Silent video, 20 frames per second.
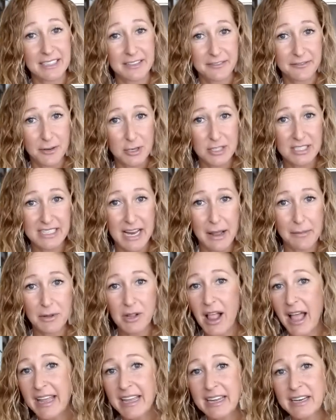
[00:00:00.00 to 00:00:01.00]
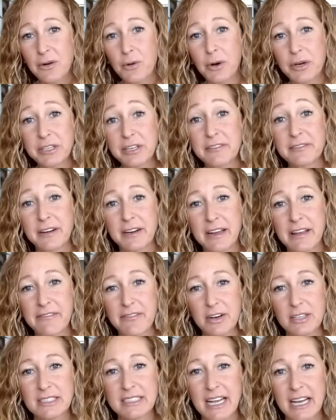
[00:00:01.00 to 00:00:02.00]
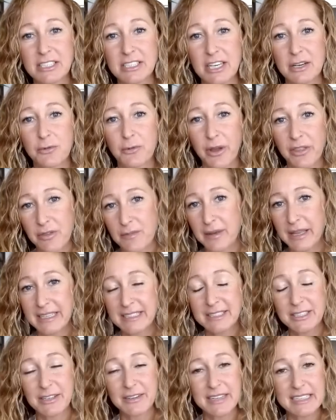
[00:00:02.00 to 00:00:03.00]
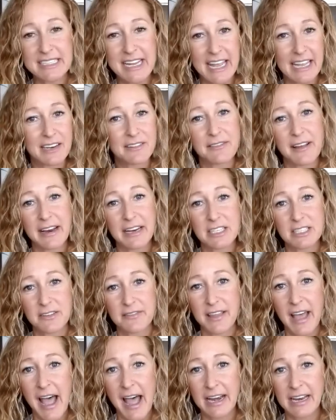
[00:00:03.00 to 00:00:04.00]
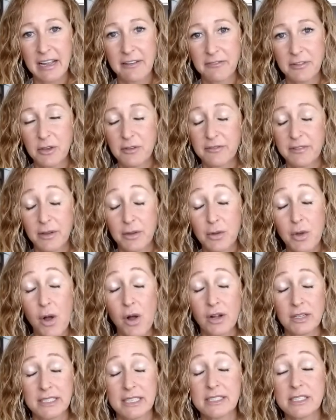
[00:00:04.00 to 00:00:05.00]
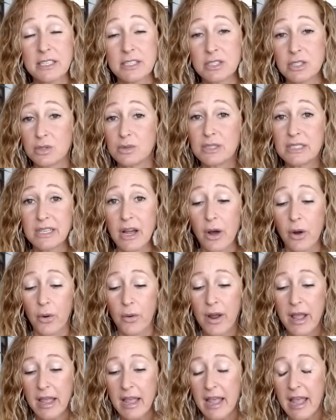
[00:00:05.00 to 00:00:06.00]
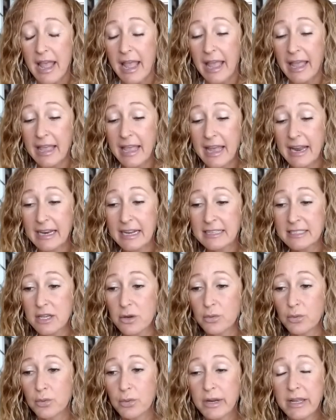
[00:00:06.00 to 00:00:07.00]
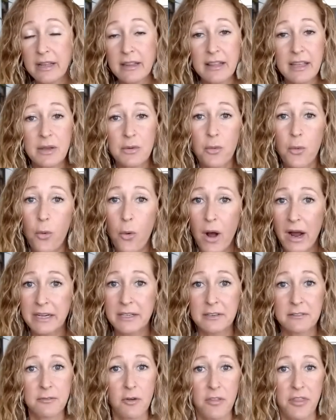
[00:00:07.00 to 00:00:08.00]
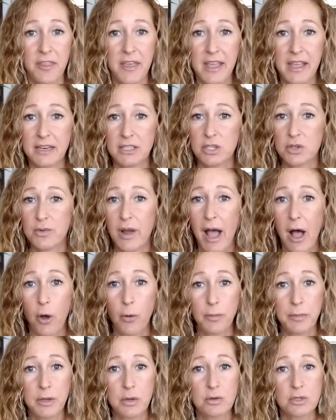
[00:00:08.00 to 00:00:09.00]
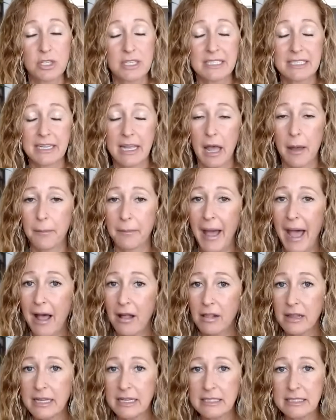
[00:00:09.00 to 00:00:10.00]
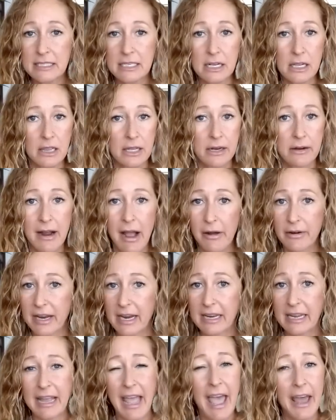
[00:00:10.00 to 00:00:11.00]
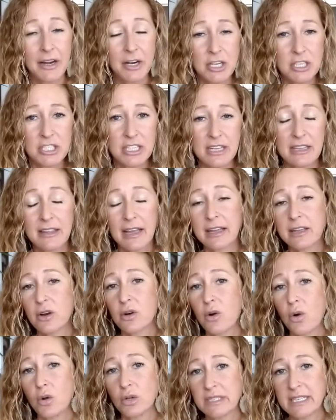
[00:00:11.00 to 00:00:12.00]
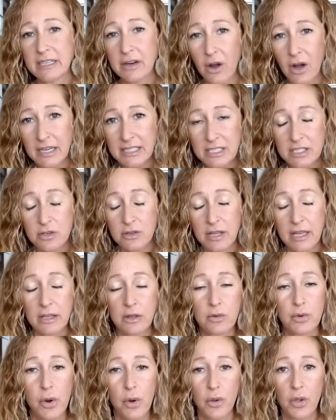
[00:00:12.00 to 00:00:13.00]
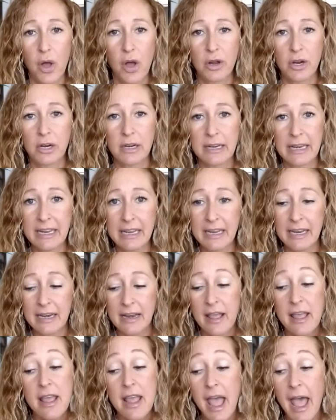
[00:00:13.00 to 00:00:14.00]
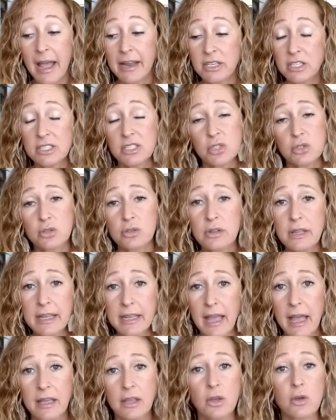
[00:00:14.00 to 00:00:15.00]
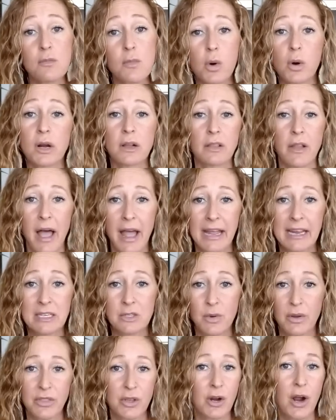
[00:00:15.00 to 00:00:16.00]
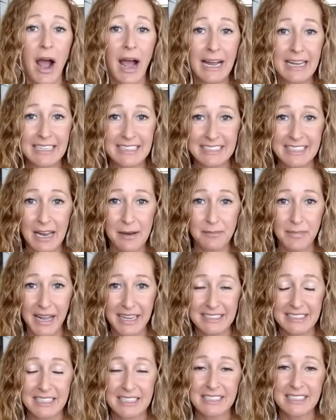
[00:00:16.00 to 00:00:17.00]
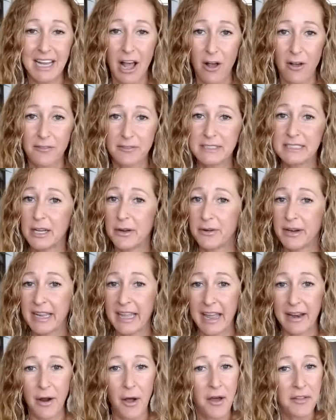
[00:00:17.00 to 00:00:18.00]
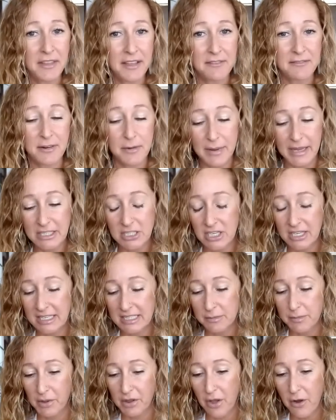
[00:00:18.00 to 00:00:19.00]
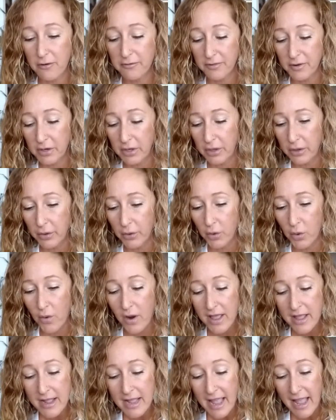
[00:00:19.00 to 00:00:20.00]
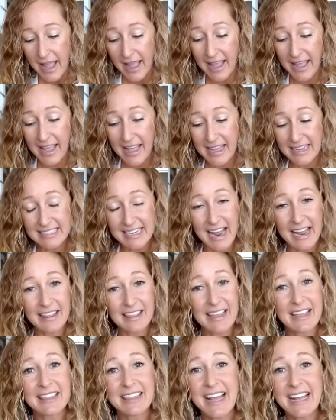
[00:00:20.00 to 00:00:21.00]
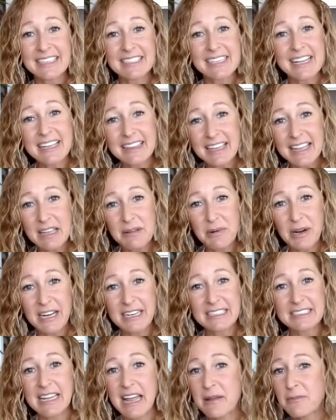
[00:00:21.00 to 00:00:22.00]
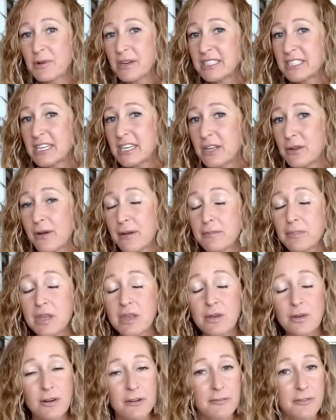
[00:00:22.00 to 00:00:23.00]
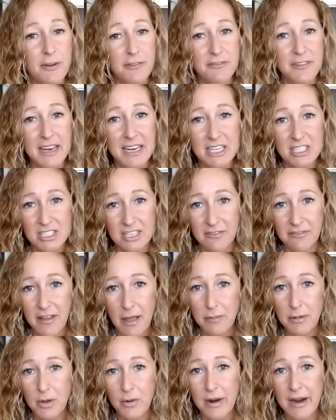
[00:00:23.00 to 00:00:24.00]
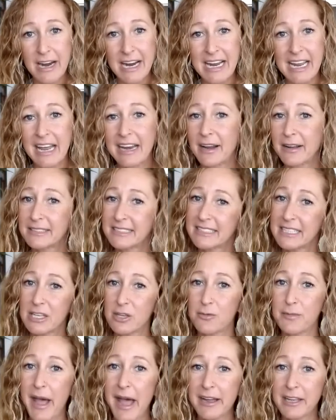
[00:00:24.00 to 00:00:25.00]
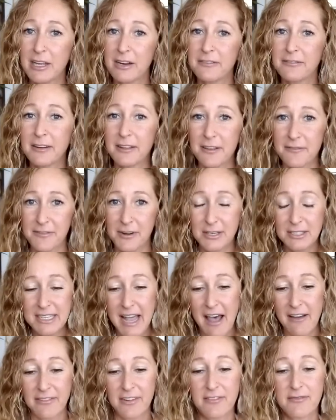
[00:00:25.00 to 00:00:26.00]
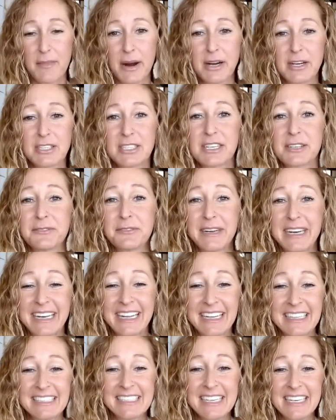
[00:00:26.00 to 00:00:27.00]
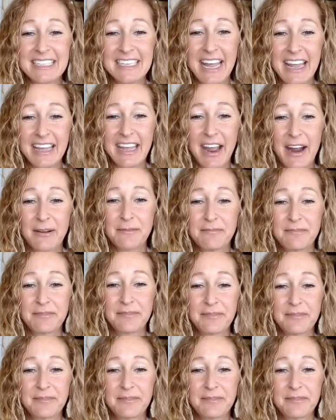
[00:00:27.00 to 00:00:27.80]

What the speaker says: a first-time client or your very first session with me. So you could take advantage of that if you feel called to do so. And it's a really wonderful thing to help you just get balanced, clear out any energy that you're holding onto that you no longer need, and just truly get you more aligned with your highest and best self. So again, all the information is below for you. And I think that's it, Libras. I'm wishing you a beautiful finish to February, and I'll see you back here for the first half of March readings. Take care.